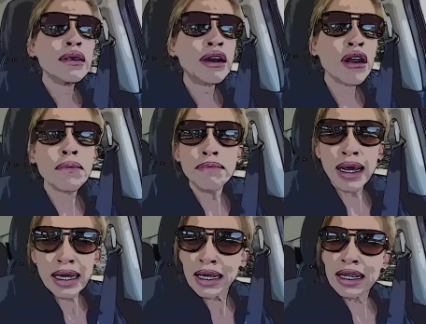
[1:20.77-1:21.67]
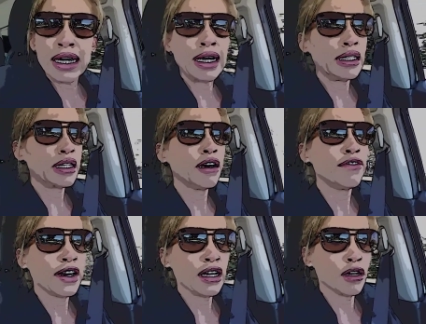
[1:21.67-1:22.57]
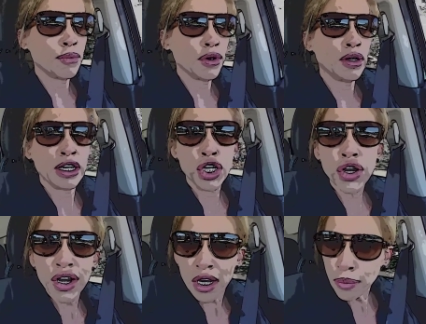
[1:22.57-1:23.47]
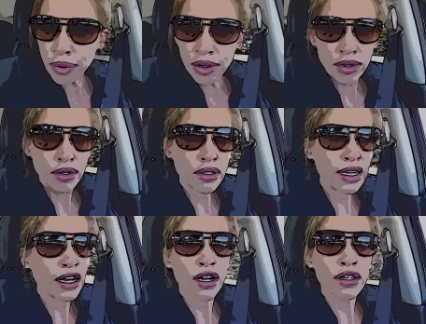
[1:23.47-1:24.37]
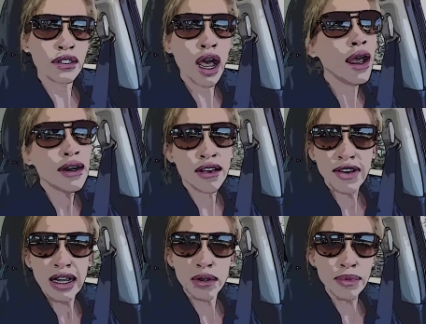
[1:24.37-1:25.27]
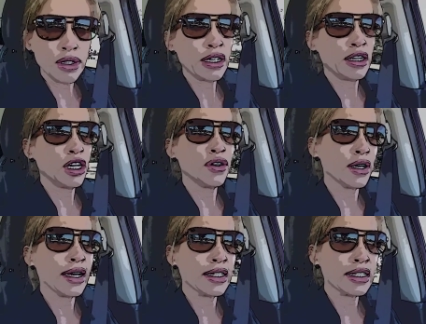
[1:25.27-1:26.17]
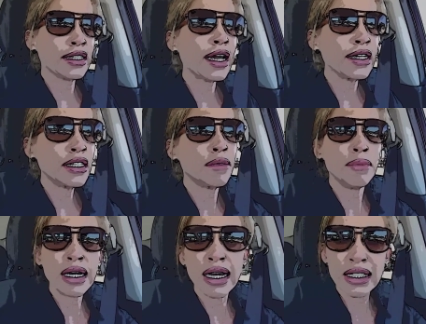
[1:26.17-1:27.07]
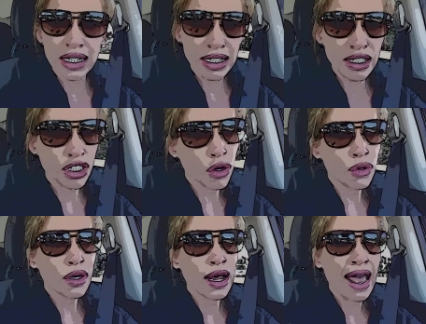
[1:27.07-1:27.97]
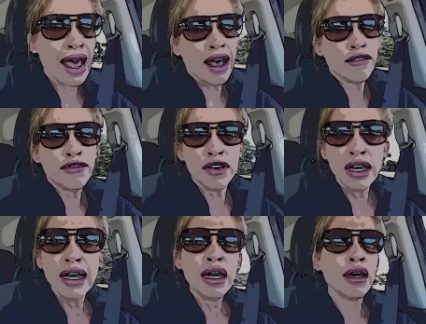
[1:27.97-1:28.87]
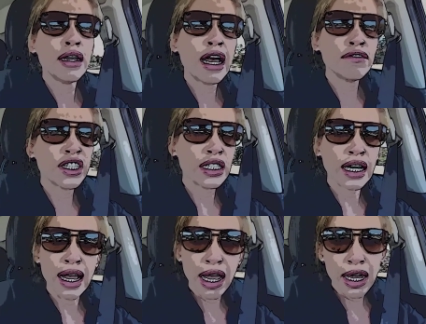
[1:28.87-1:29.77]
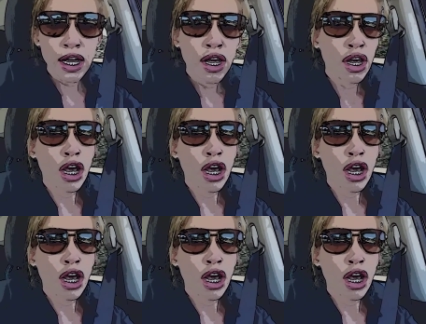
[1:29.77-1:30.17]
There are many things available in Europe that are not available in the United States because they don't have an FDA